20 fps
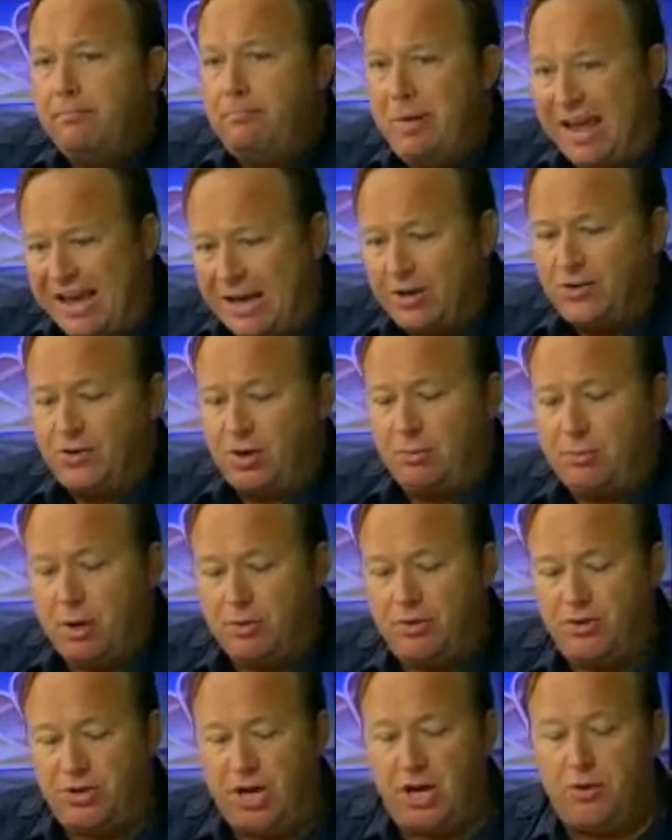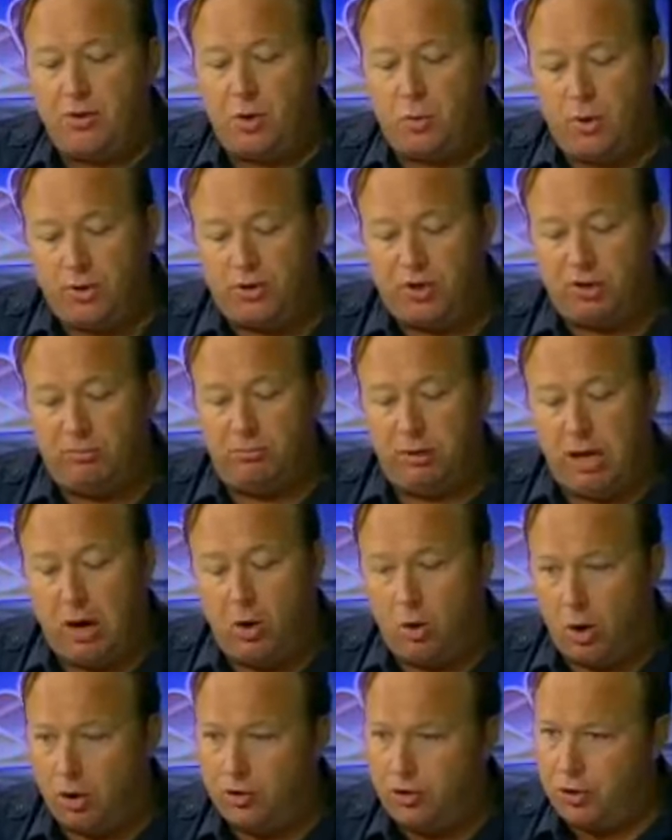biggest and most senior
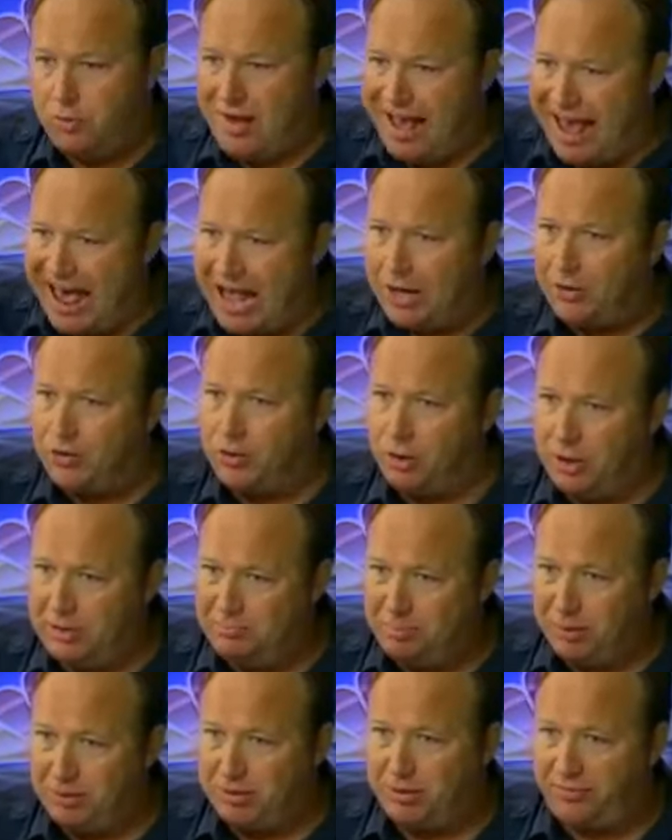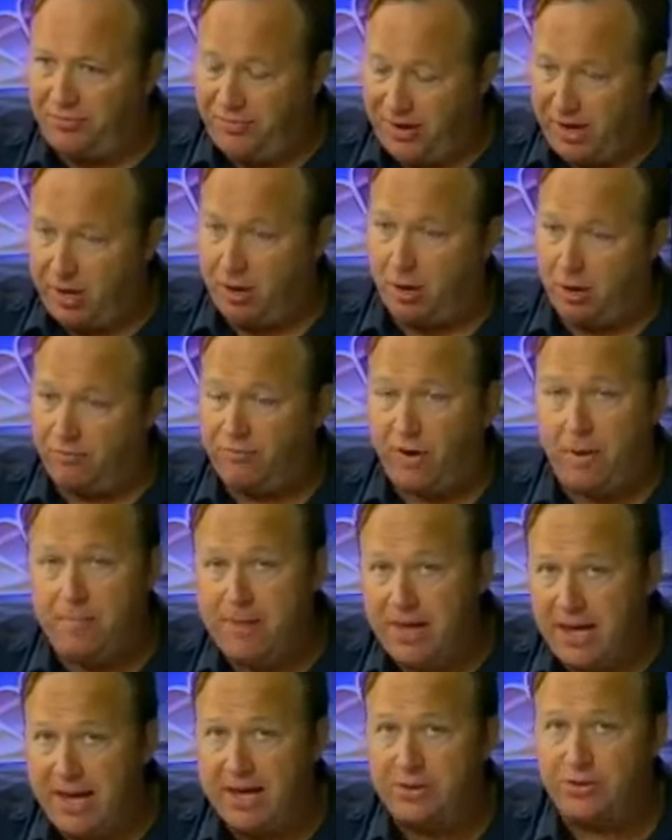whistleblower to actually put the finger
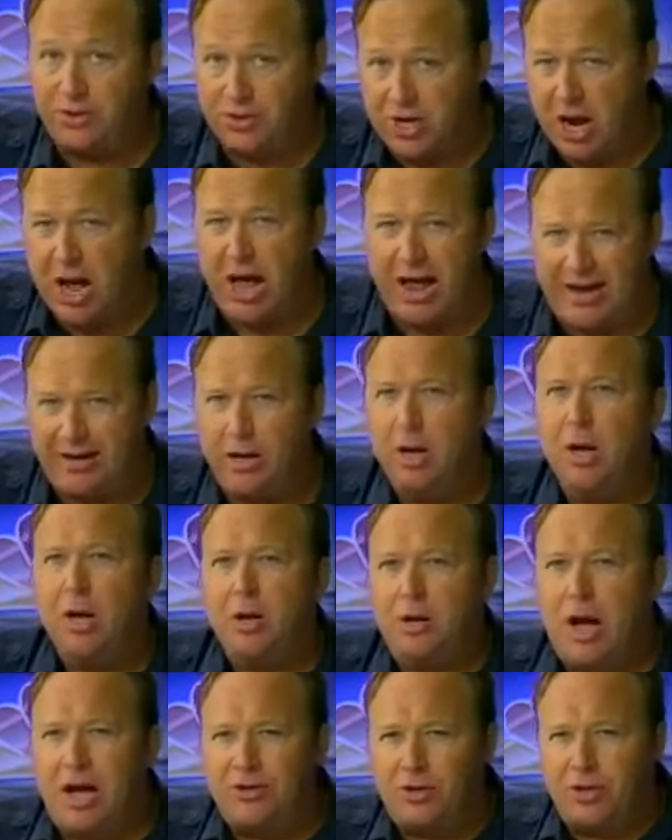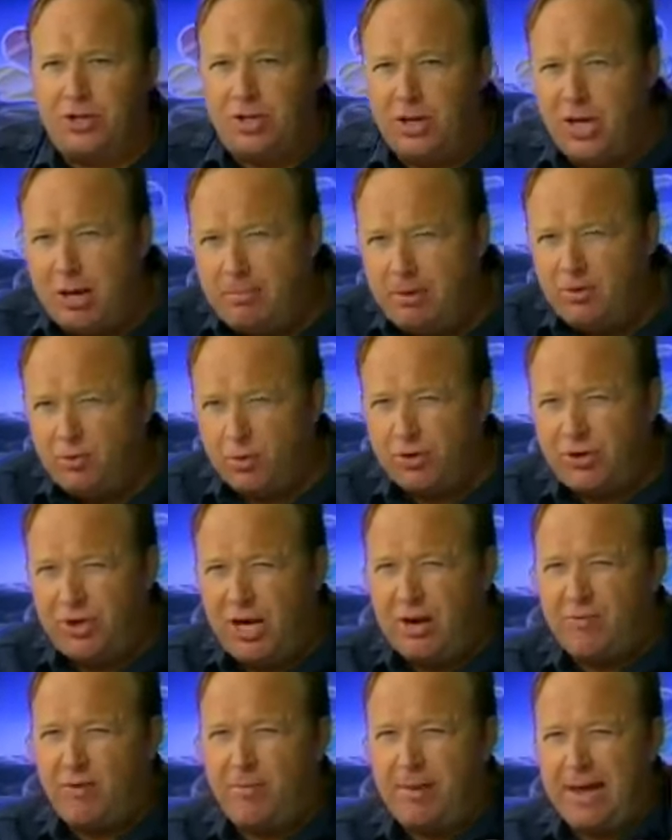from the inside, not just the image we're
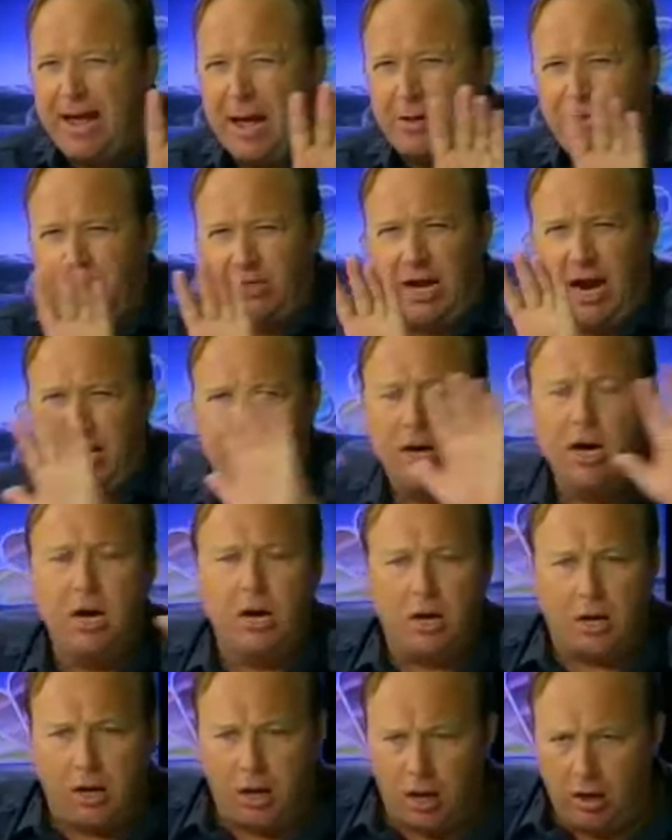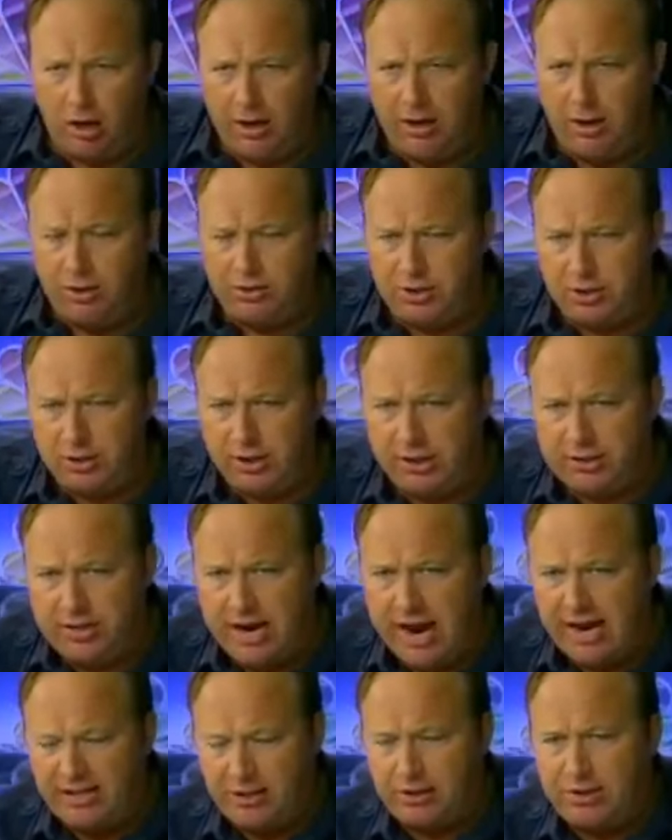seeing from the outside, clearly using the
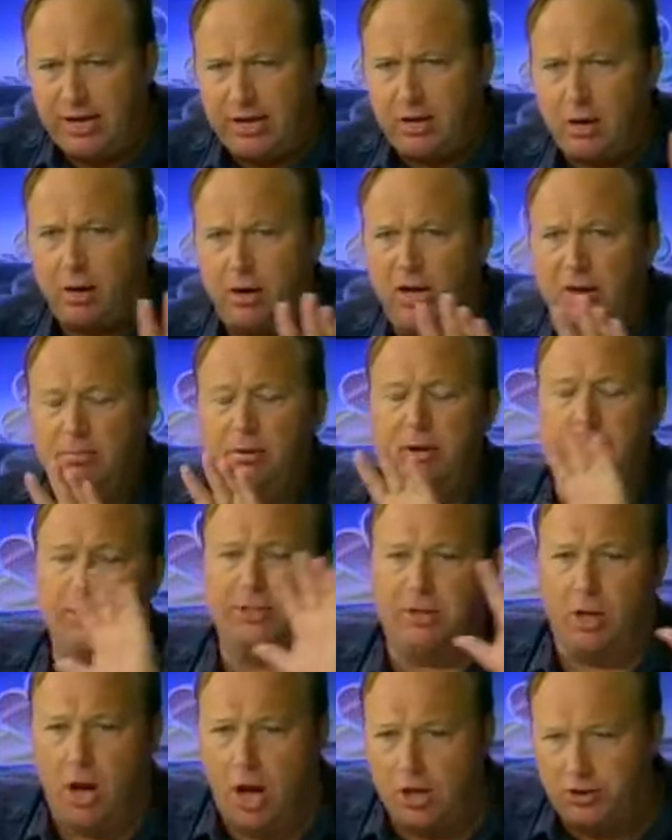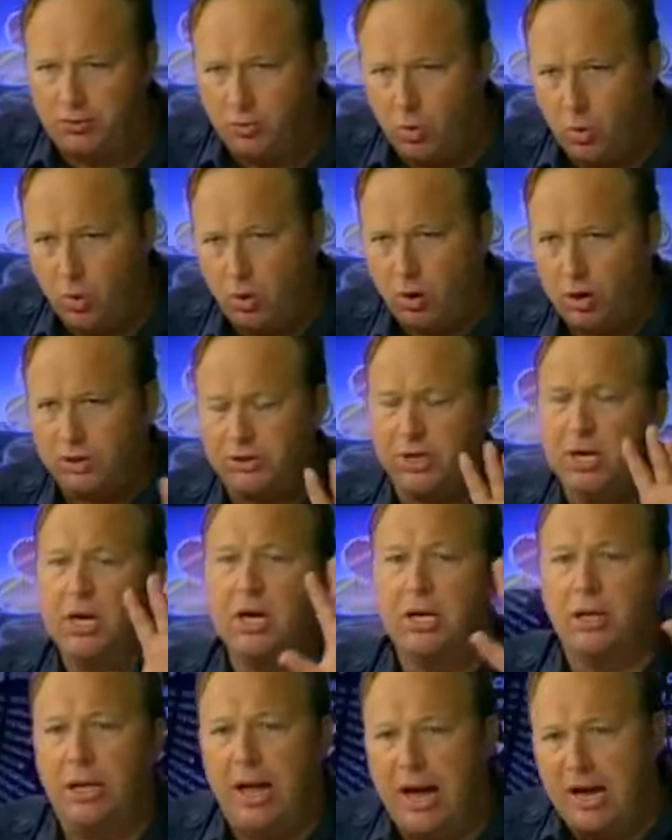attacks to take our liberties, launch
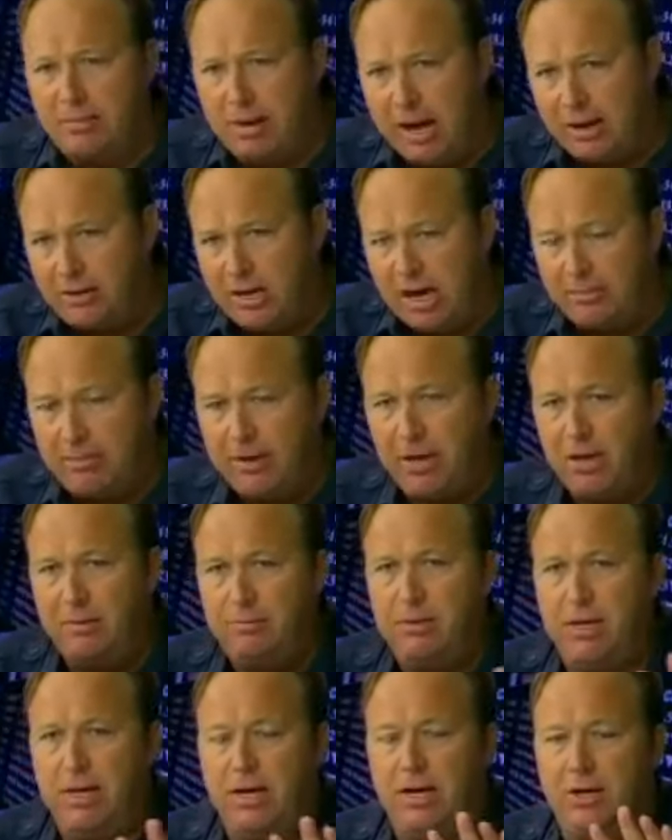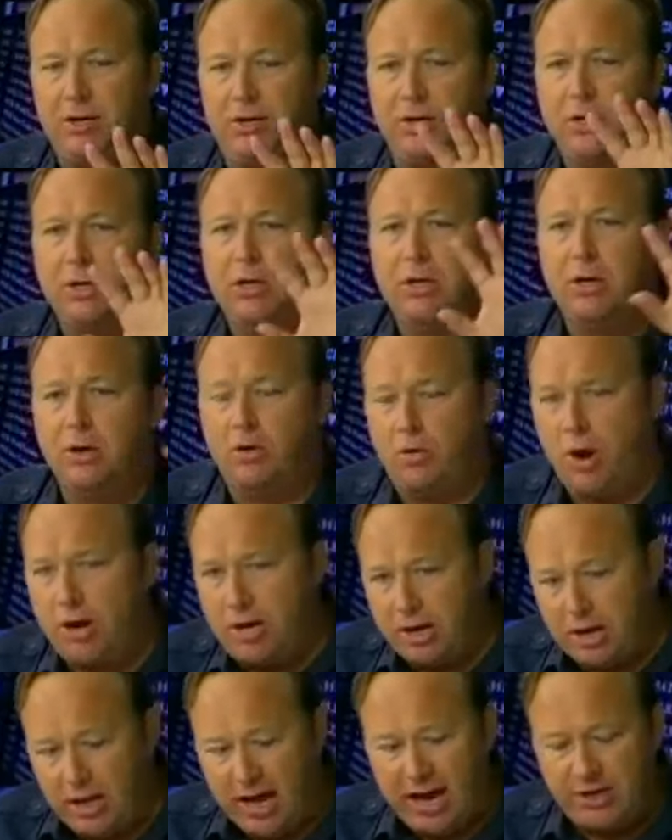wars, lie about WMDs,
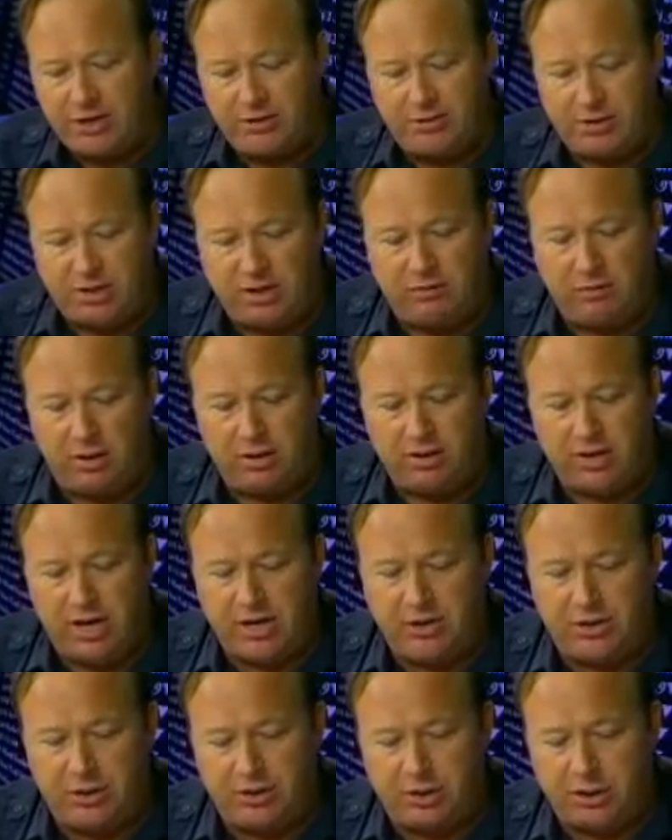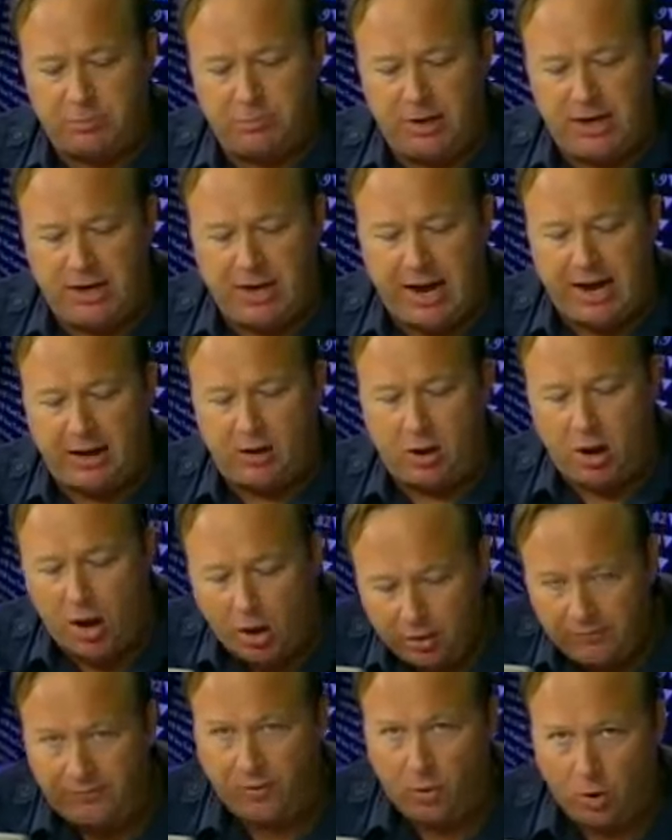create a clash of civilizations as PNAC
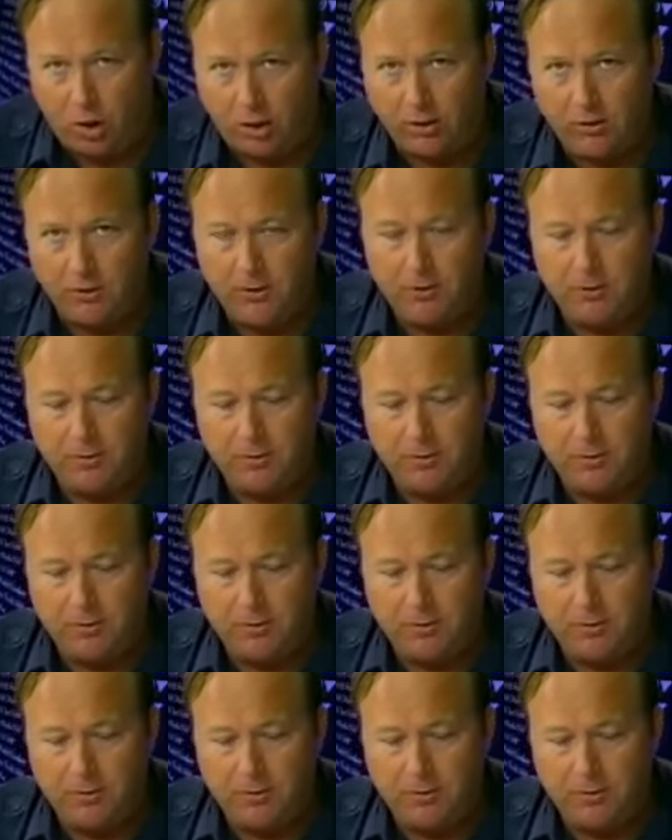called for.